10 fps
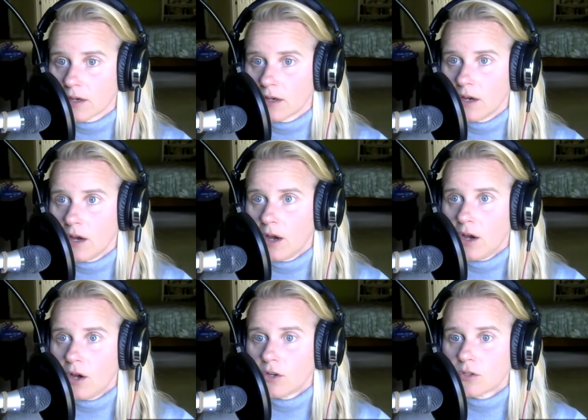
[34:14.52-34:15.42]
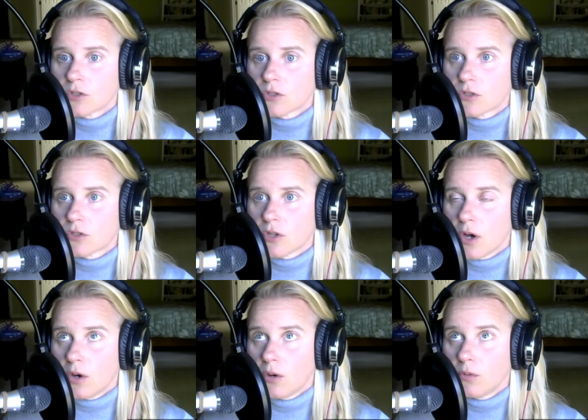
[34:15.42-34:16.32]
Yes.
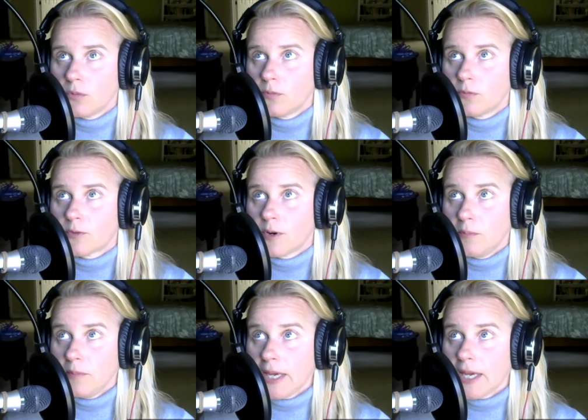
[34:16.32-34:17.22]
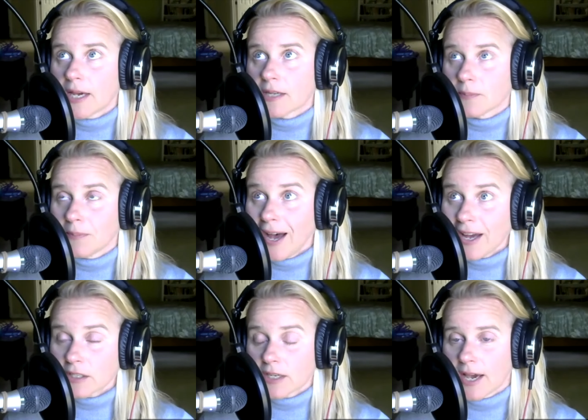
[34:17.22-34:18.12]
So for me as a
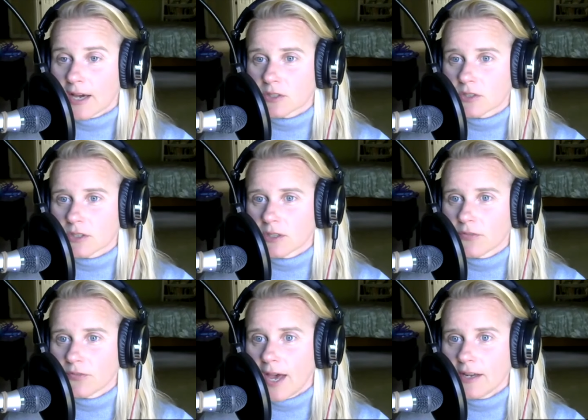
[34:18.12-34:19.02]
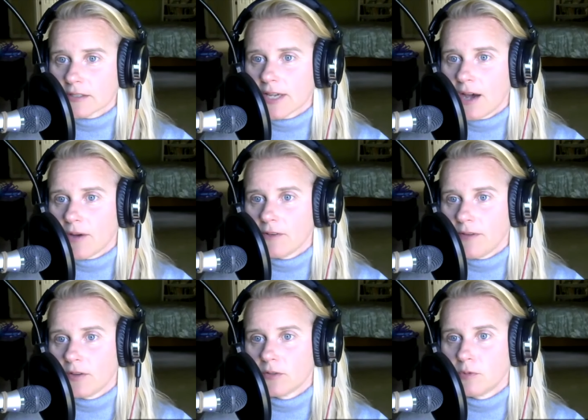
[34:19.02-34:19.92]
podcaster, that is how I
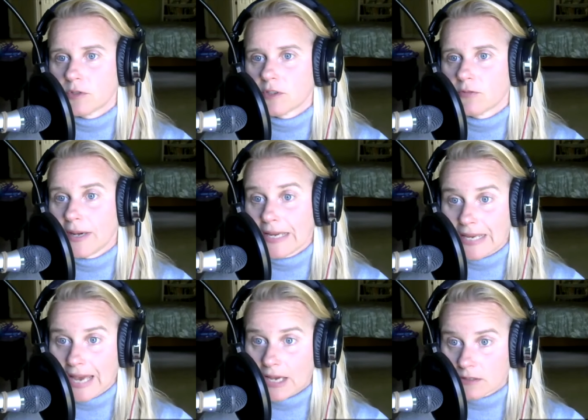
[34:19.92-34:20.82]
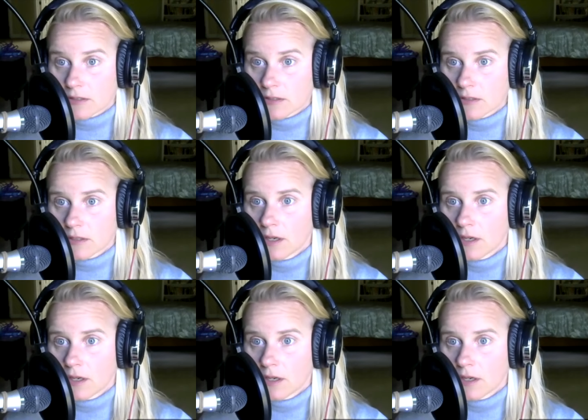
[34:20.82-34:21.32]
found most of my guests.